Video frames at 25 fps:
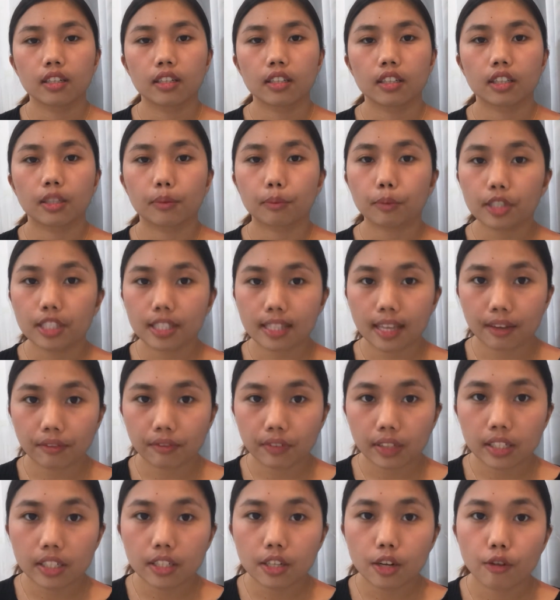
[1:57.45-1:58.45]
Number
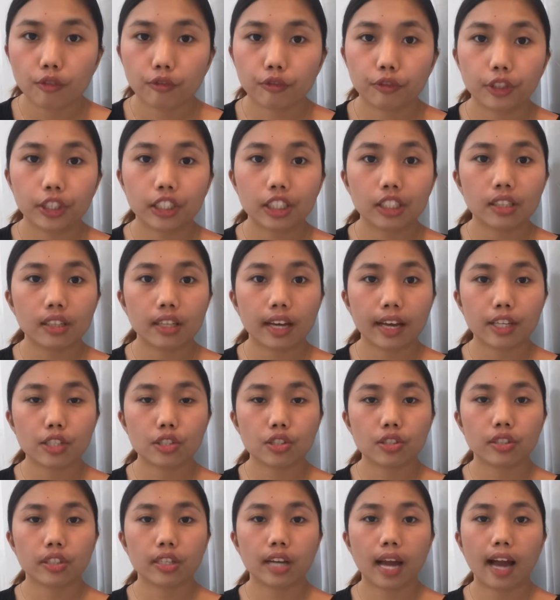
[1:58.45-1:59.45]
7.
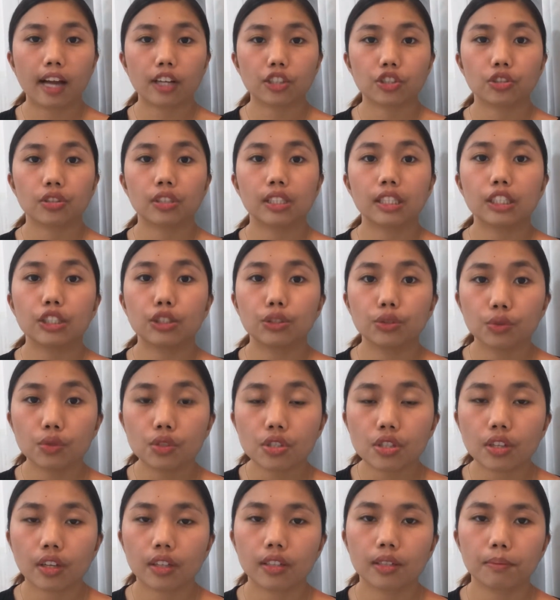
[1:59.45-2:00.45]
Fertilizer actually
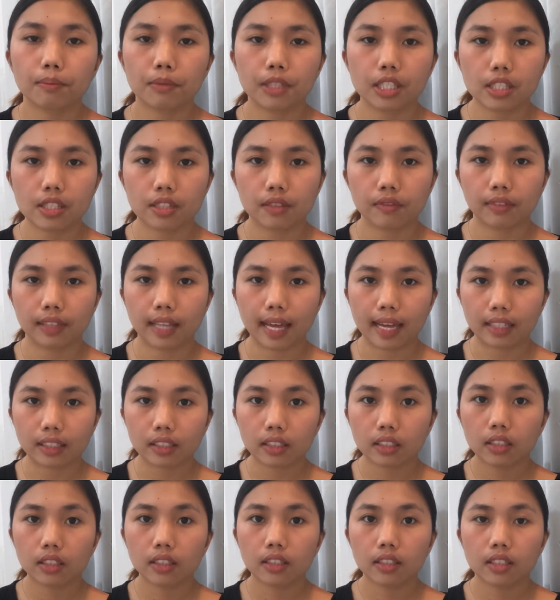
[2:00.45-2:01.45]
used on a piece of land.
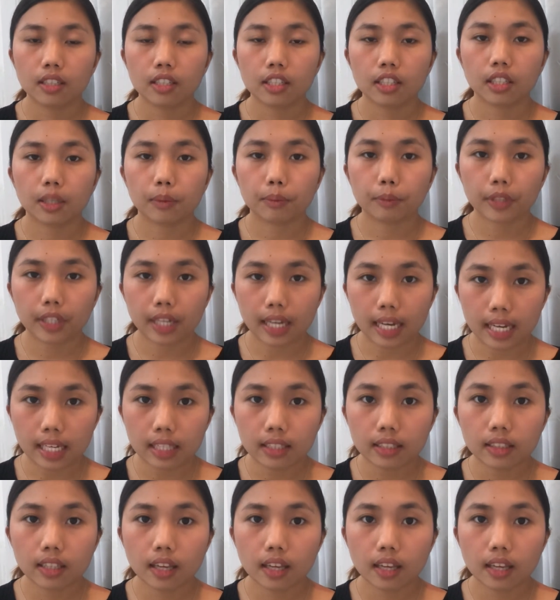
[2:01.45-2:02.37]
Number 8.